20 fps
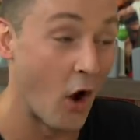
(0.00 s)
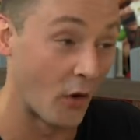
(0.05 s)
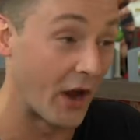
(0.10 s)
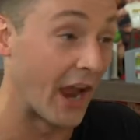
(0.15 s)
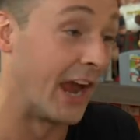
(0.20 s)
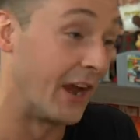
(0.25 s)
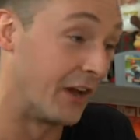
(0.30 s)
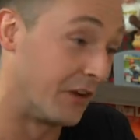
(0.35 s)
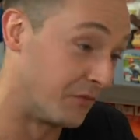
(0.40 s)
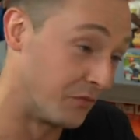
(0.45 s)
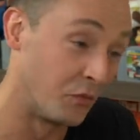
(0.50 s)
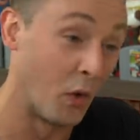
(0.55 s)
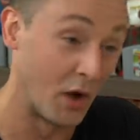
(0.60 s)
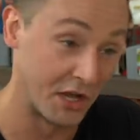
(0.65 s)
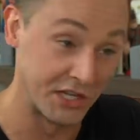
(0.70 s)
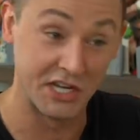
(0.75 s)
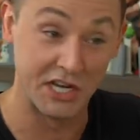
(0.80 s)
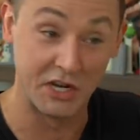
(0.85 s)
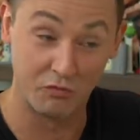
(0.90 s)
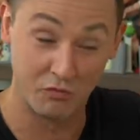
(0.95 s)
okay,
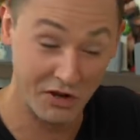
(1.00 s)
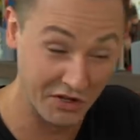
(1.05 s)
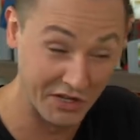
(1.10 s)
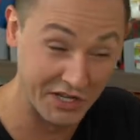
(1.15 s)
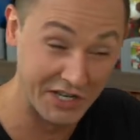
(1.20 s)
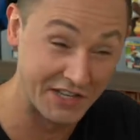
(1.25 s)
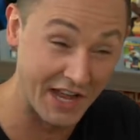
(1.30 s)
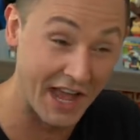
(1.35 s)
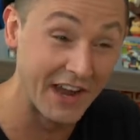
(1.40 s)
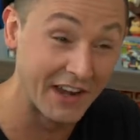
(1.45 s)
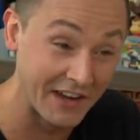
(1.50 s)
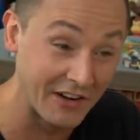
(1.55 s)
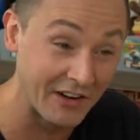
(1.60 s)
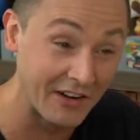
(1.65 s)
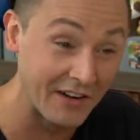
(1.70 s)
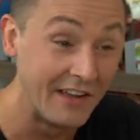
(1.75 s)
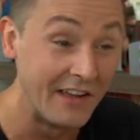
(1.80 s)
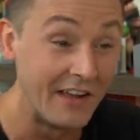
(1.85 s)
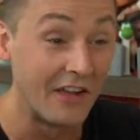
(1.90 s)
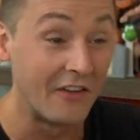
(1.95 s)
was he really dead here?